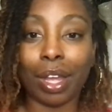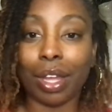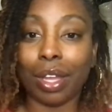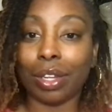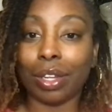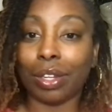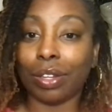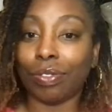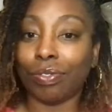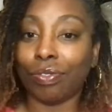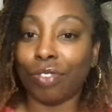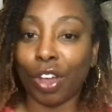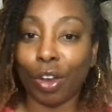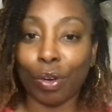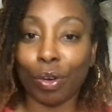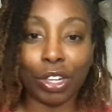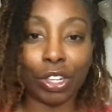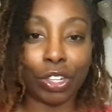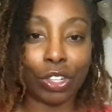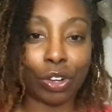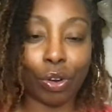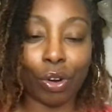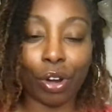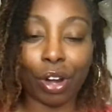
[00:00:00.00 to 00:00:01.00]
It's very
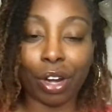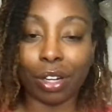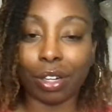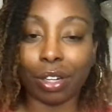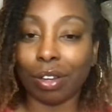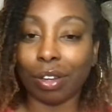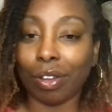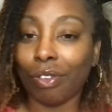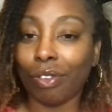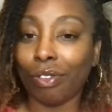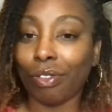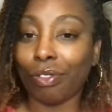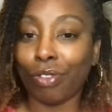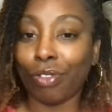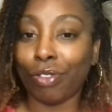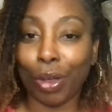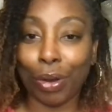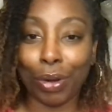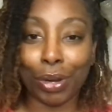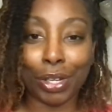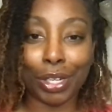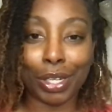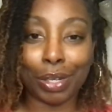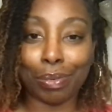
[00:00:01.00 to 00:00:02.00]
short,
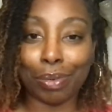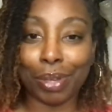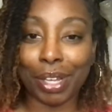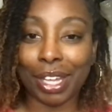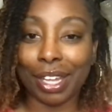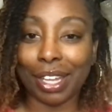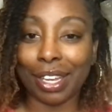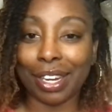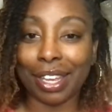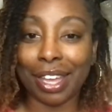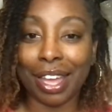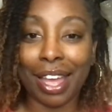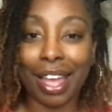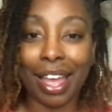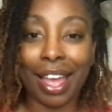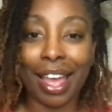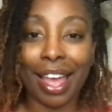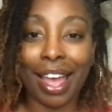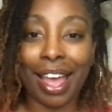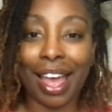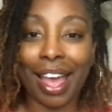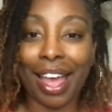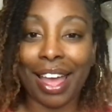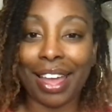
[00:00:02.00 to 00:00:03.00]
very sweet.
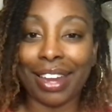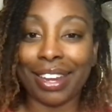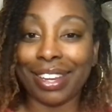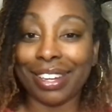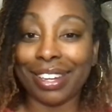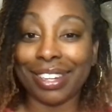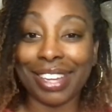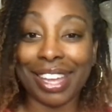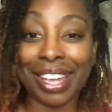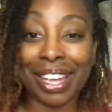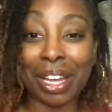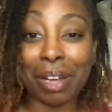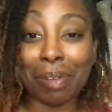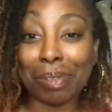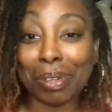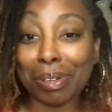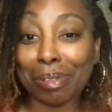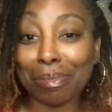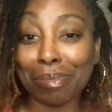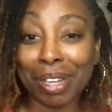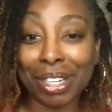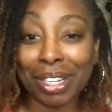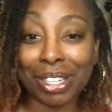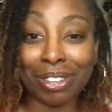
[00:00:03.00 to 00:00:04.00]
I didn't take up
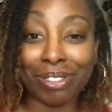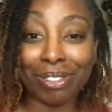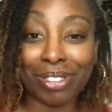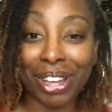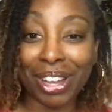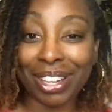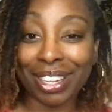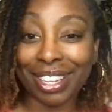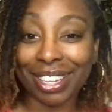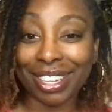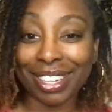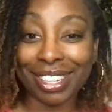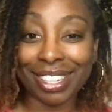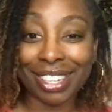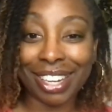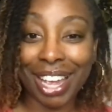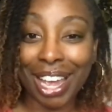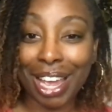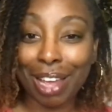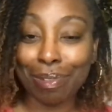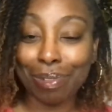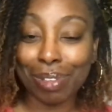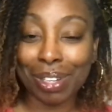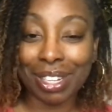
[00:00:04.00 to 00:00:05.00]
too much of your
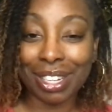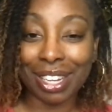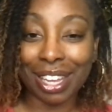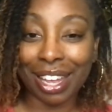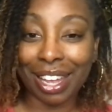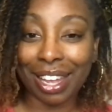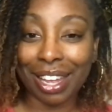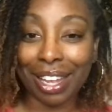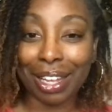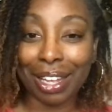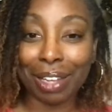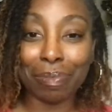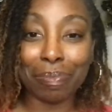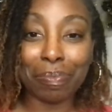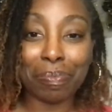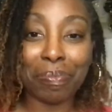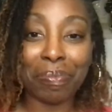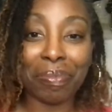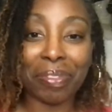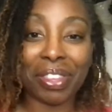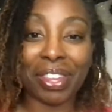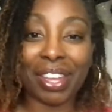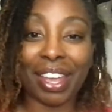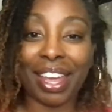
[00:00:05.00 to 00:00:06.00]
lunchtime today.
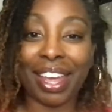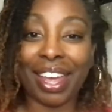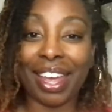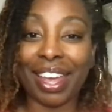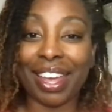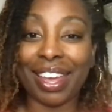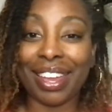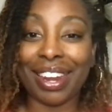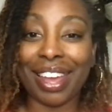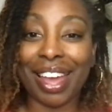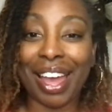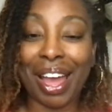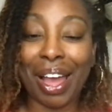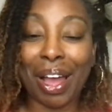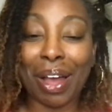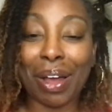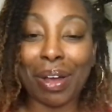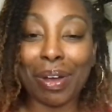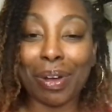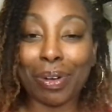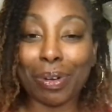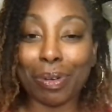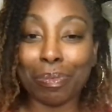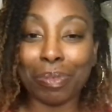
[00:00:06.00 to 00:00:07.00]
And I
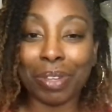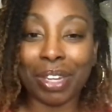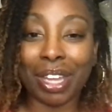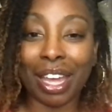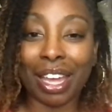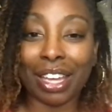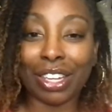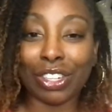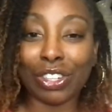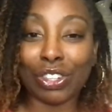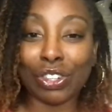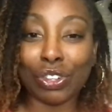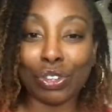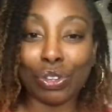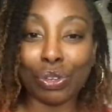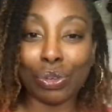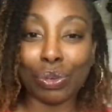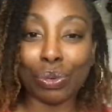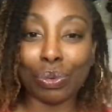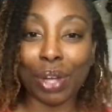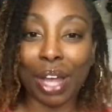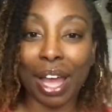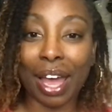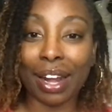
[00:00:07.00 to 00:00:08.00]
hope that
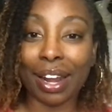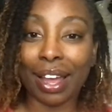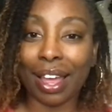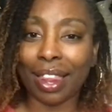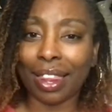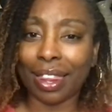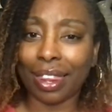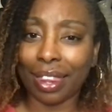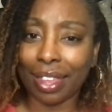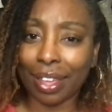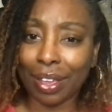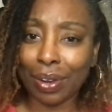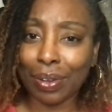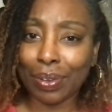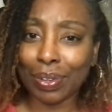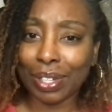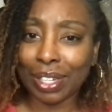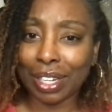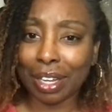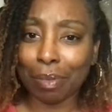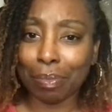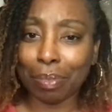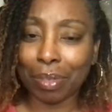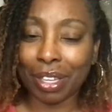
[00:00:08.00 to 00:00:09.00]
you got a little
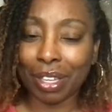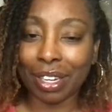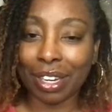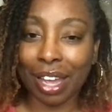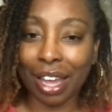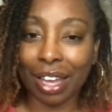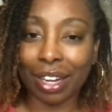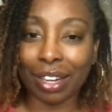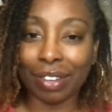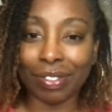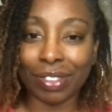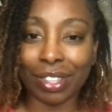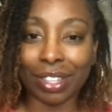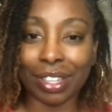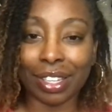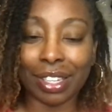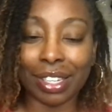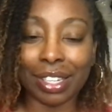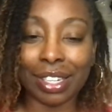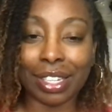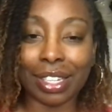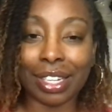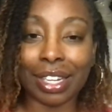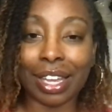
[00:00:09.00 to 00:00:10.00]
something out of
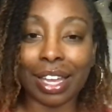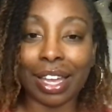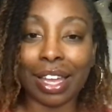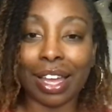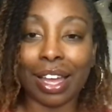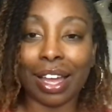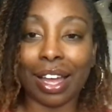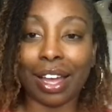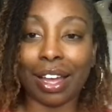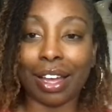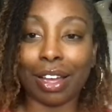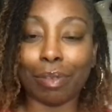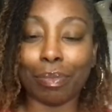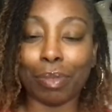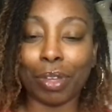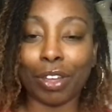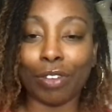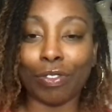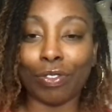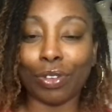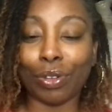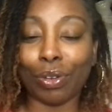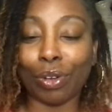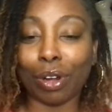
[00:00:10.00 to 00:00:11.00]
this.
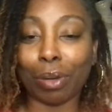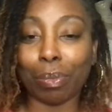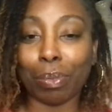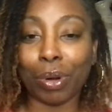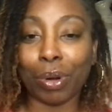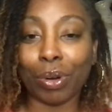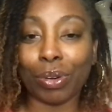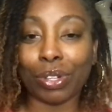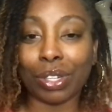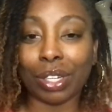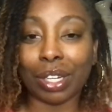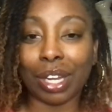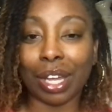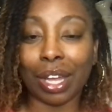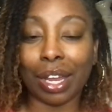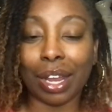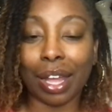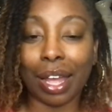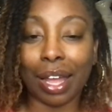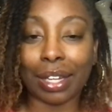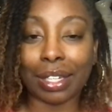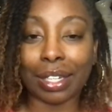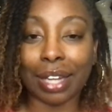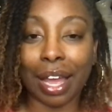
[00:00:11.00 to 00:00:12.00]
If you are the person that
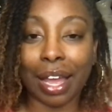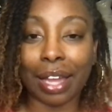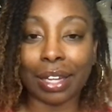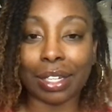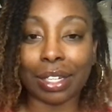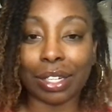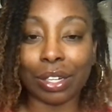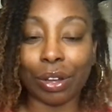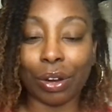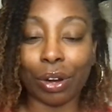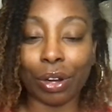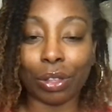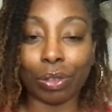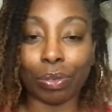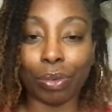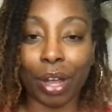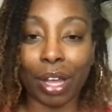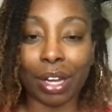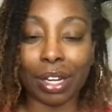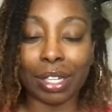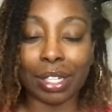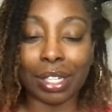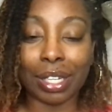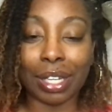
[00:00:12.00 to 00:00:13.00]
has
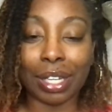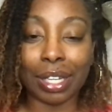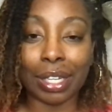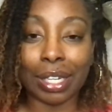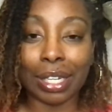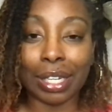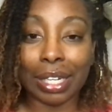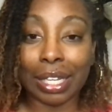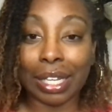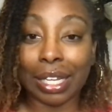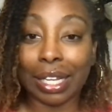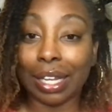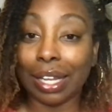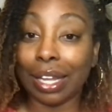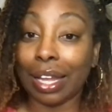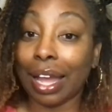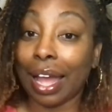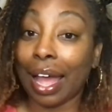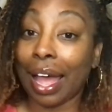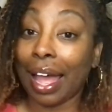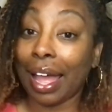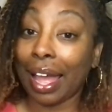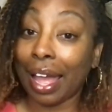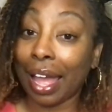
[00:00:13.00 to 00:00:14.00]
osteoarthritis in the knee,
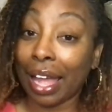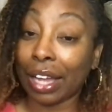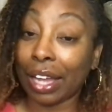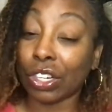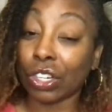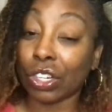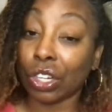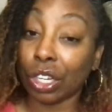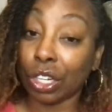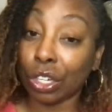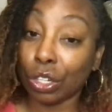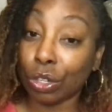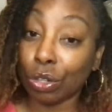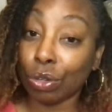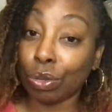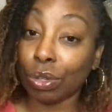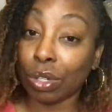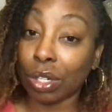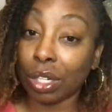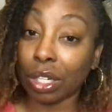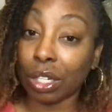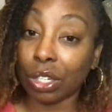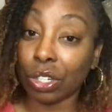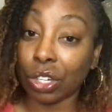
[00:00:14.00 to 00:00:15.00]
I actually do
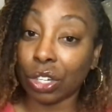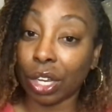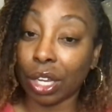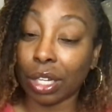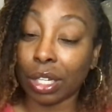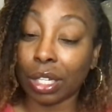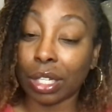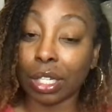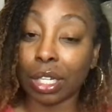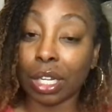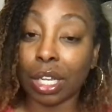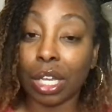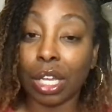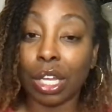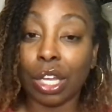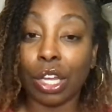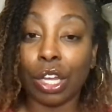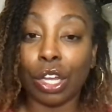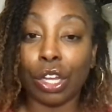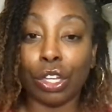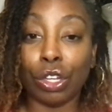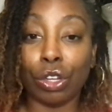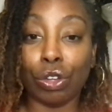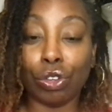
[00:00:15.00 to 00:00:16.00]
suggest
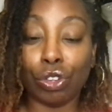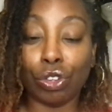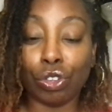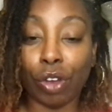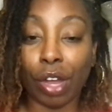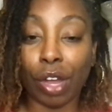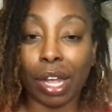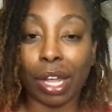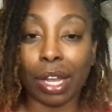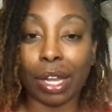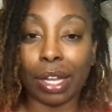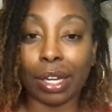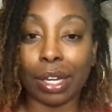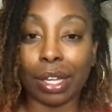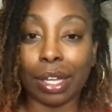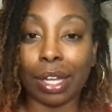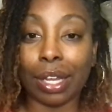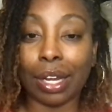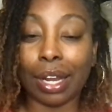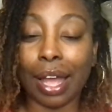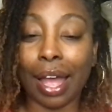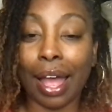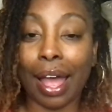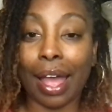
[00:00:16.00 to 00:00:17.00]
you trying
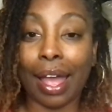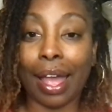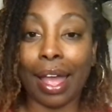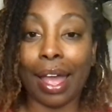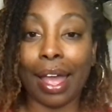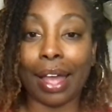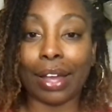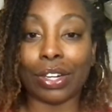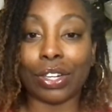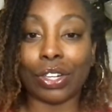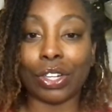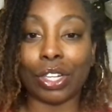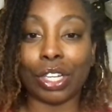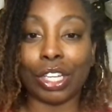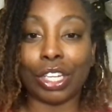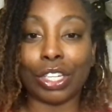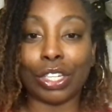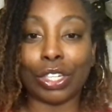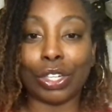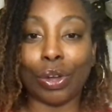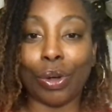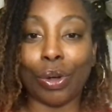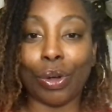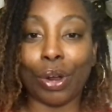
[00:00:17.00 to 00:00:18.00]
it. I actually
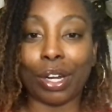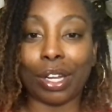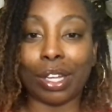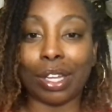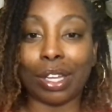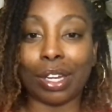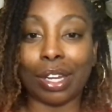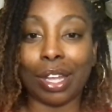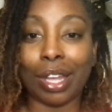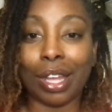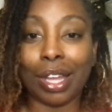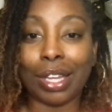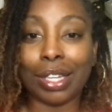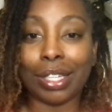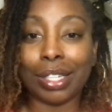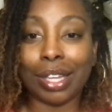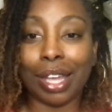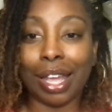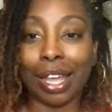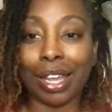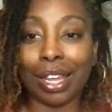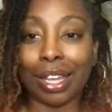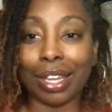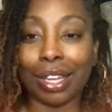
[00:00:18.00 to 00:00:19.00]
started
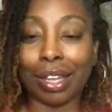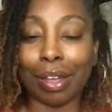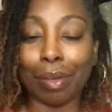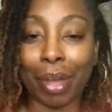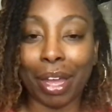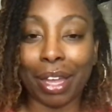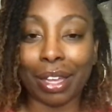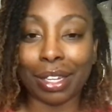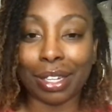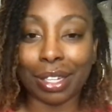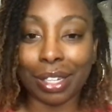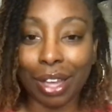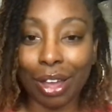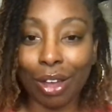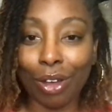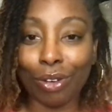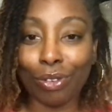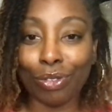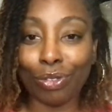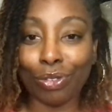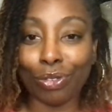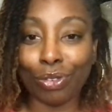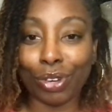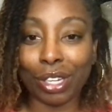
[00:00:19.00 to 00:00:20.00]
taking it
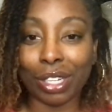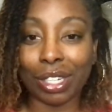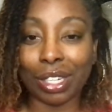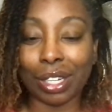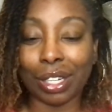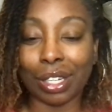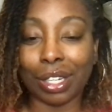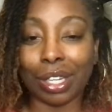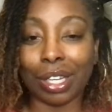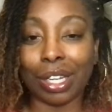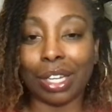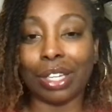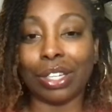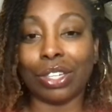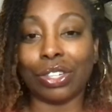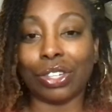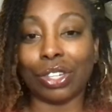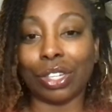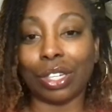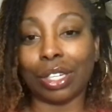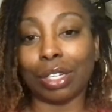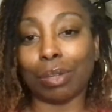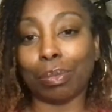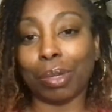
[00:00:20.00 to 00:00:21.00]
myself recently
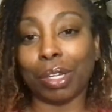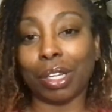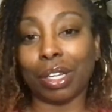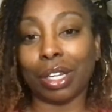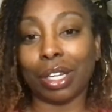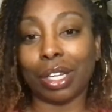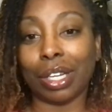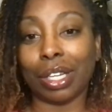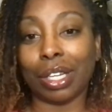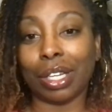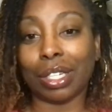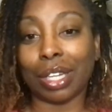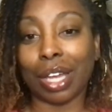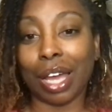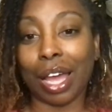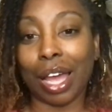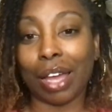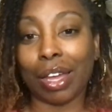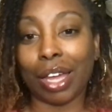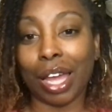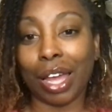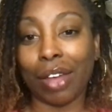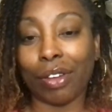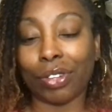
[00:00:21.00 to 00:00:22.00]
just because
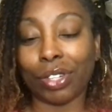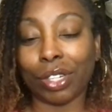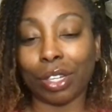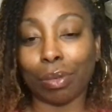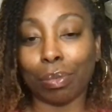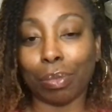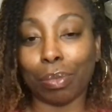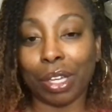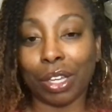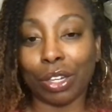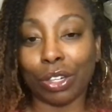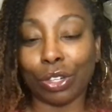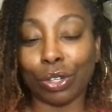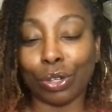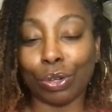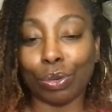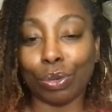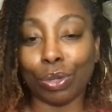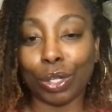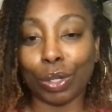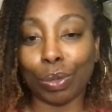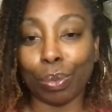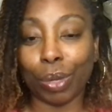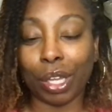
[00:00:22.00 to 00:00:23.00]
I have some
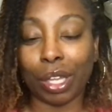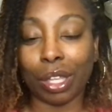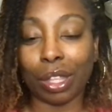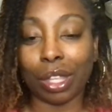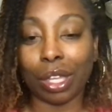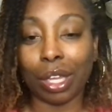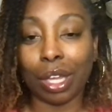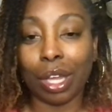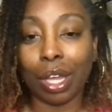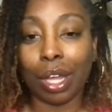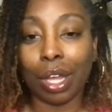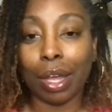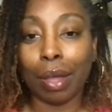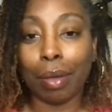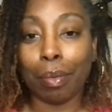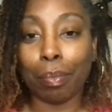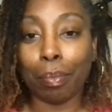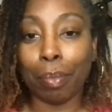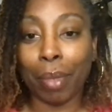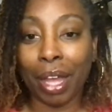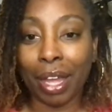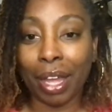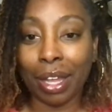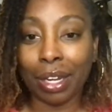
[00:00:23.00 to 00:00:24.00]
issues with
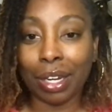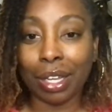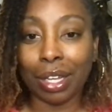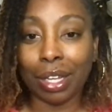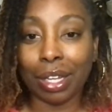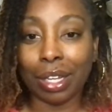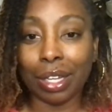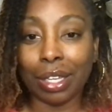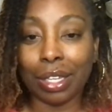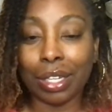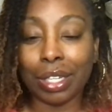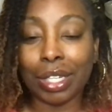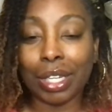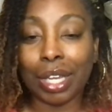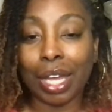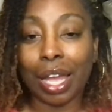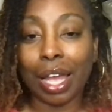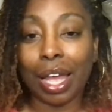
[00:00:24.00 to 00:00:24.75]
my knees.